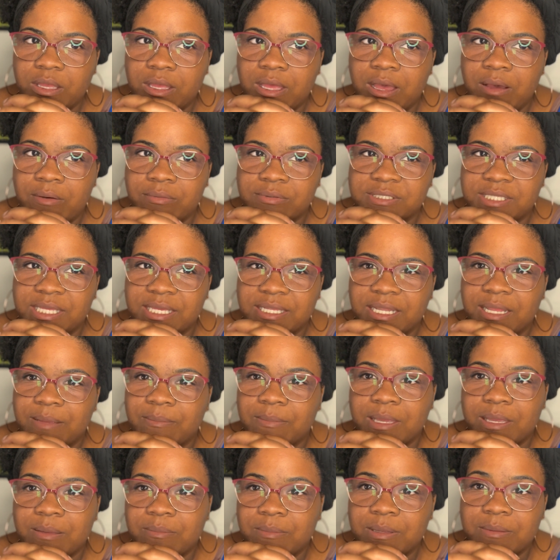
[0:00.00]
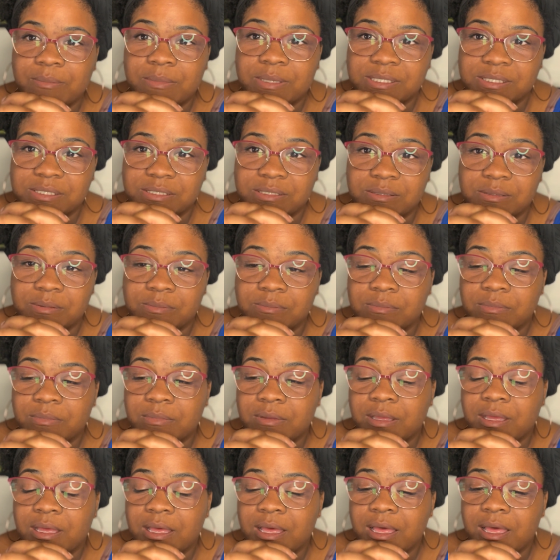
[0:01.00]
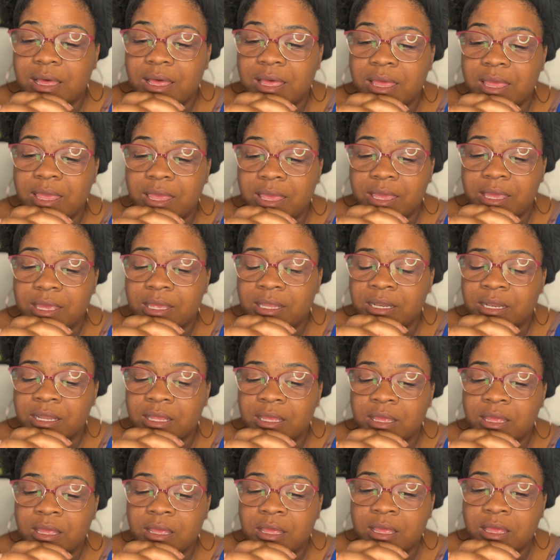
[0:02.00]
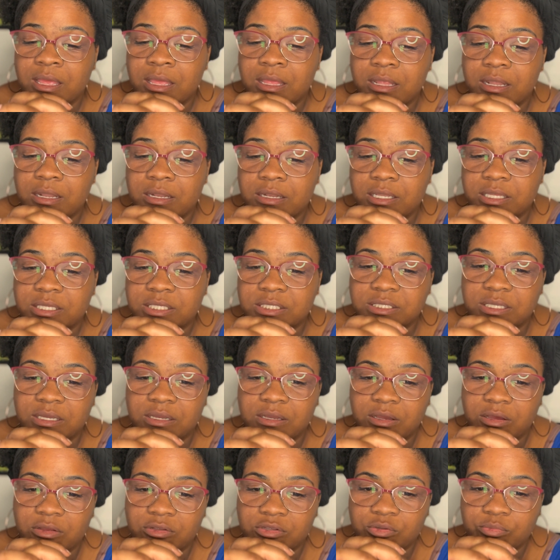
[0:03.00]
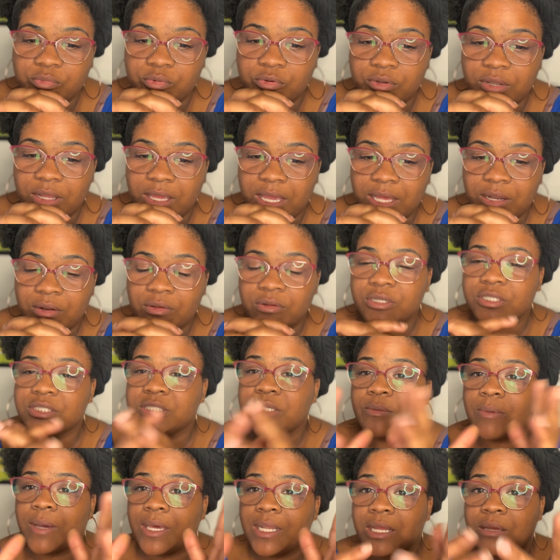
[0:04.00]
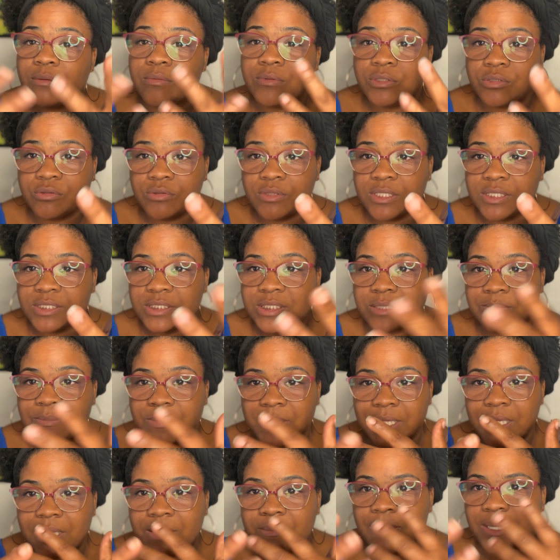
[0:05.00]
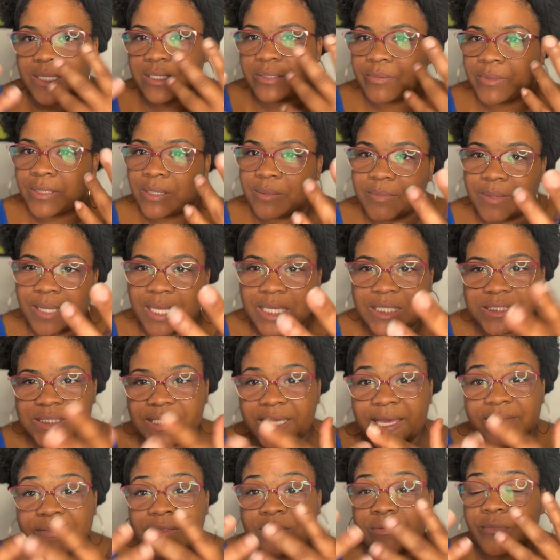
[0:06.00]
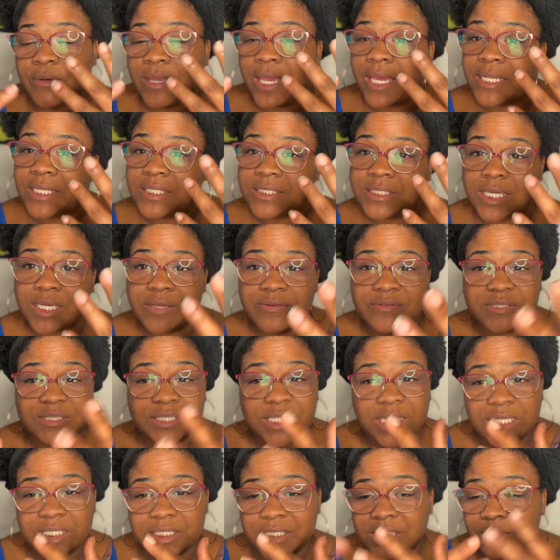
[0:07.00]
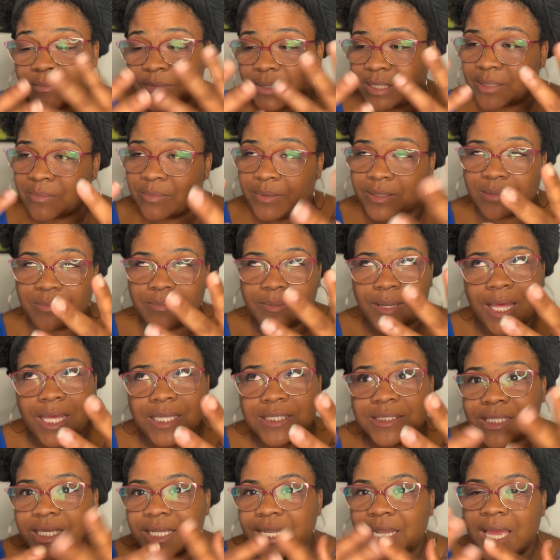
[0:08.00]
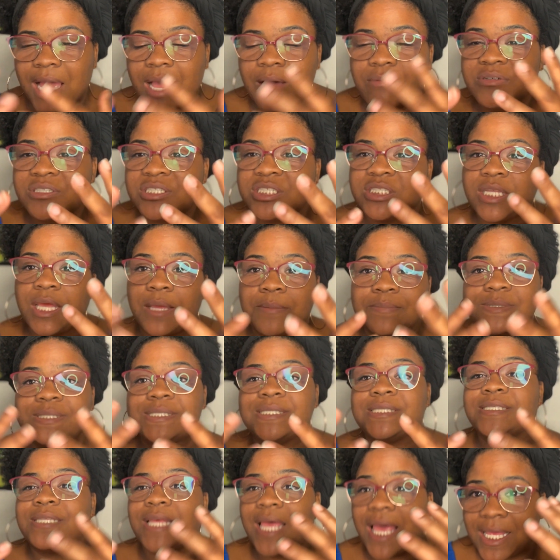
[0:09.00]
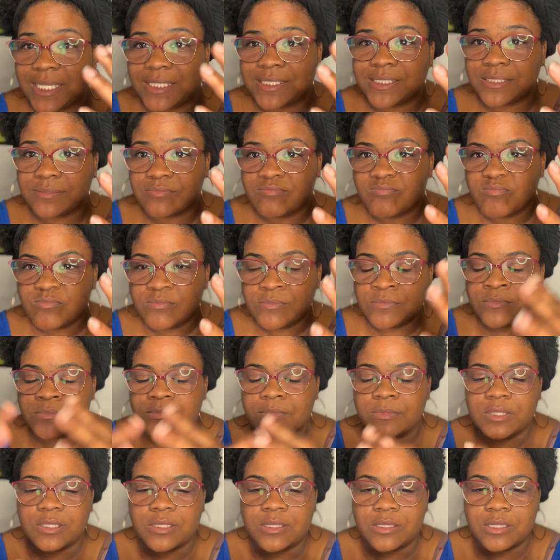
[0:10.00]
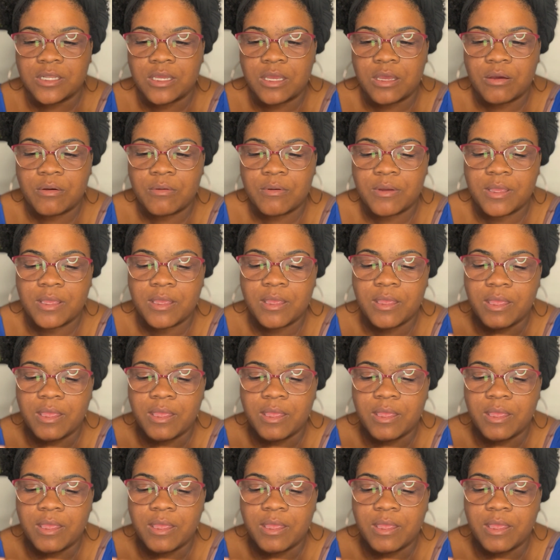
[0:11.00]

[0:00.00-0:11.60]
I was like, they made me miss them, and this is uncomfortable. Like, I don't understand why they would do this to me, blah, blah, blah, blah, blah. After we had this conversation, blah, blah, blah, blah, blah. Like, I was just upset, you know?